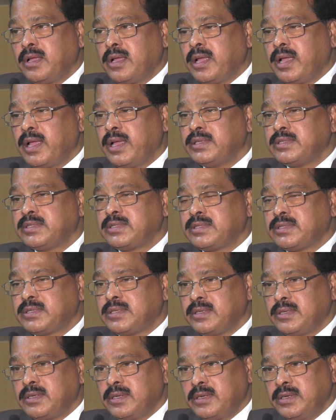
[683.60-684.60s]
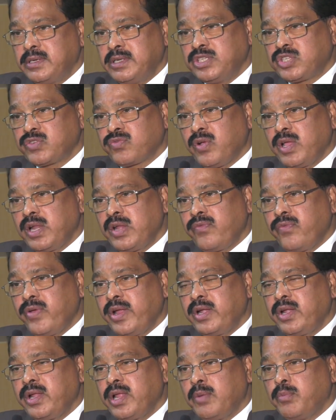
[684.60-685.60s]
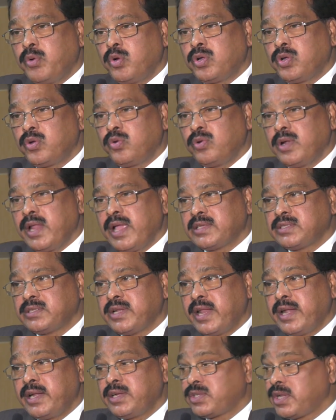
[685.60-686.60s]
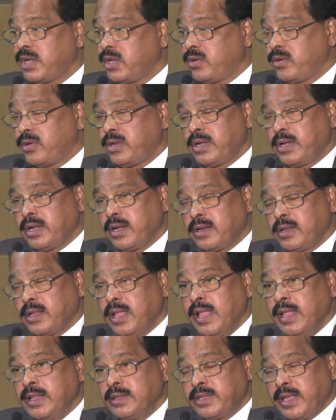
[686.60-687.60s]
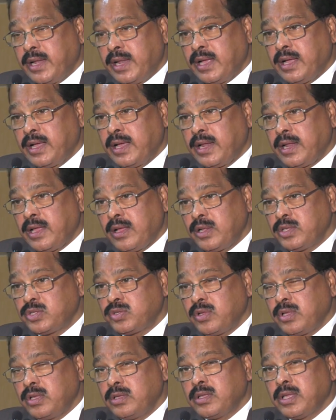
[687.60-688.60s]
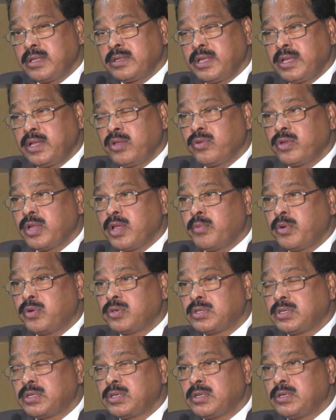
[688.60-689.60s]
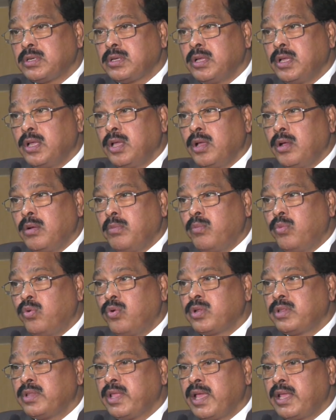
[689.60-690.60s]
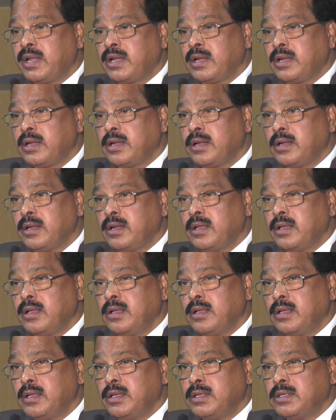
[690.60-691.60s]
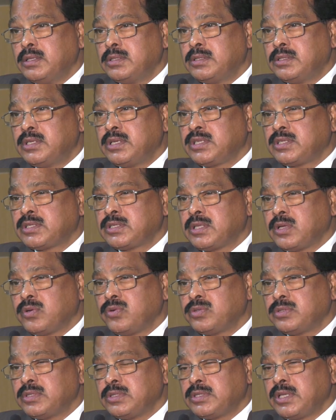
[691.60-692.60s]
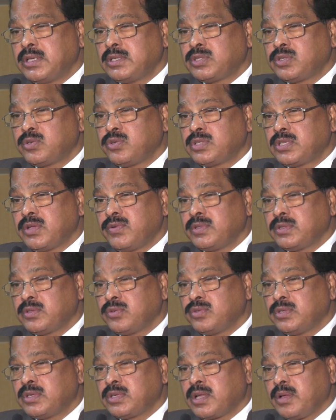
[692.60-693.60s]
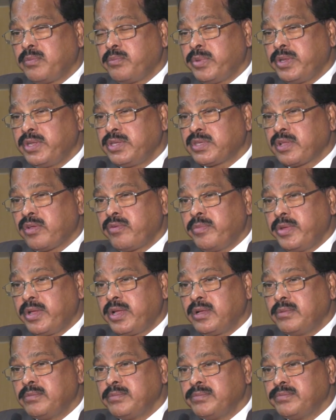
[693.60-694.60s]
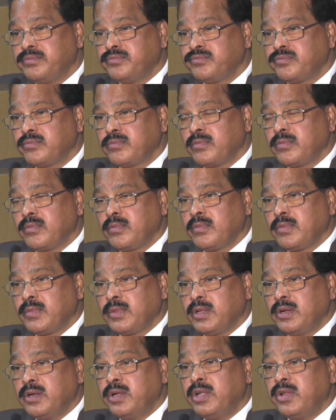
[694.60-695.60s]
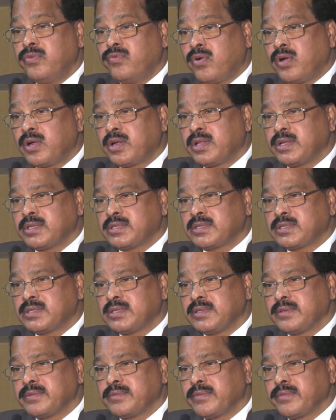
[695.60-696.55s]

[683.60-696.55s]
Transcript: has disqualified about two lakhs letters, and in, in Telangana also, is, I think it about uh, more than six thousand, six to seven thousand companies have become defaulters.